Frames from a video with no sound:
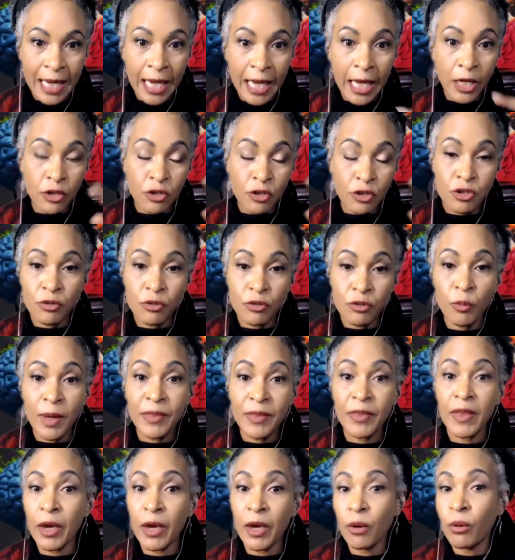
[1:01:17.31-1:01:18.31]
into
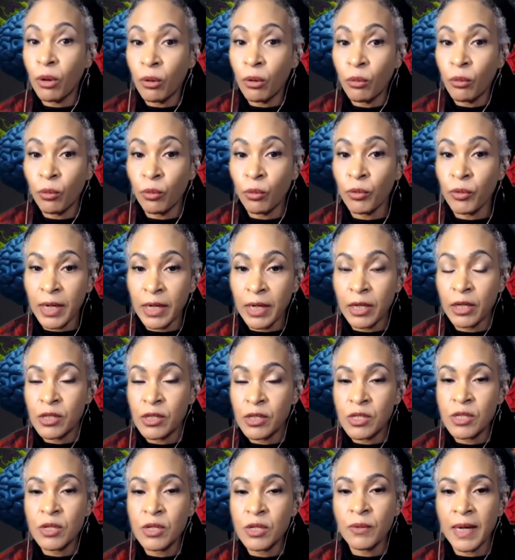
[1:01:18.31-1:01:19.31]
what they are already
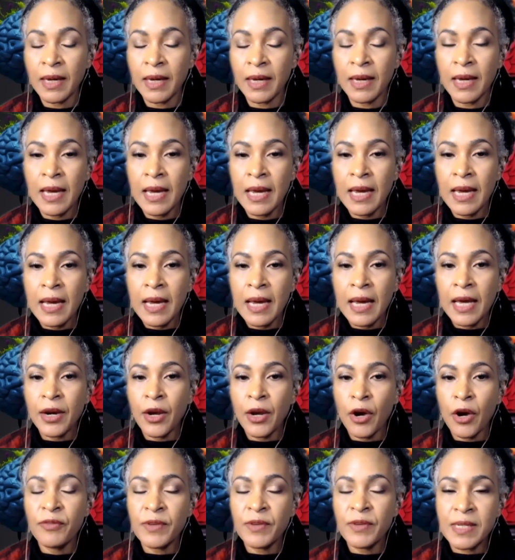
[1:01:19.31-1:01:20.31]
doing. And
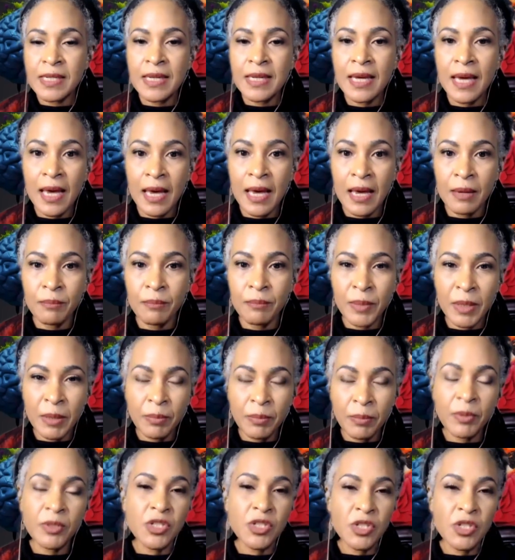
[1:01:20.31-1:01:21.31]
over time,
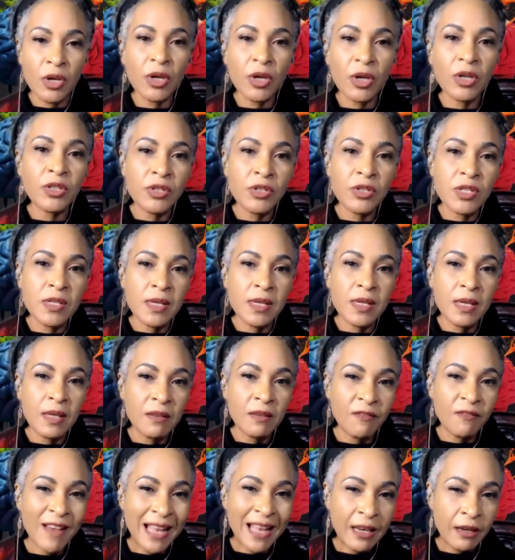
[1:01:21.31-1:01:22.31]
people start to see
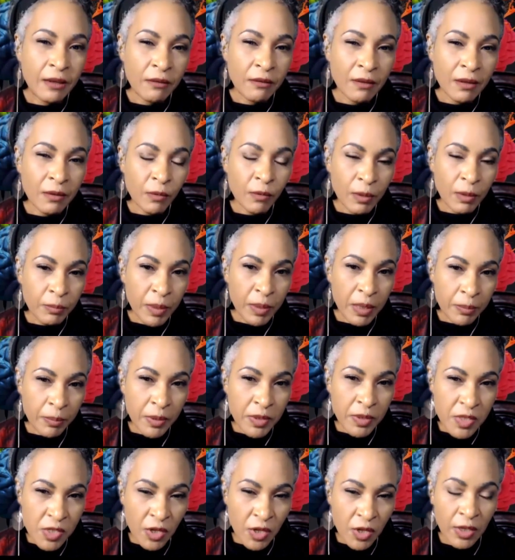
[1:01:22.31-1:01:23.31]
the value. And when
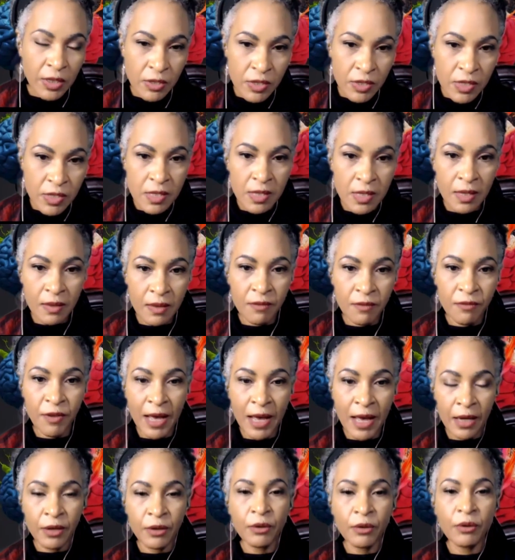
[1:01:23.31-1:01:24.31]
people start to see the
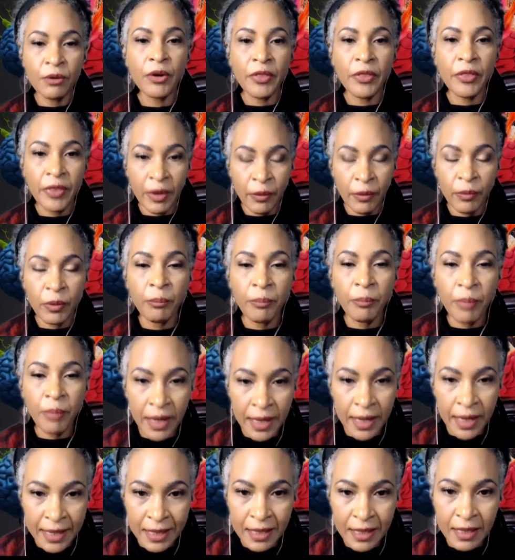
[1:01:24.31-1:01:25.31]
value, they will
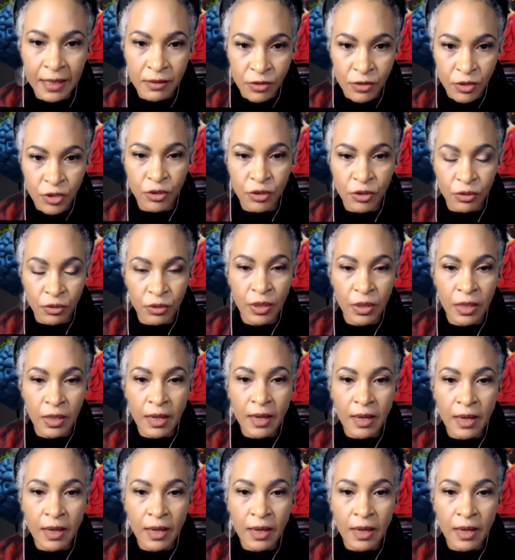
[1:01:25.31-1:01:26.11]
buy into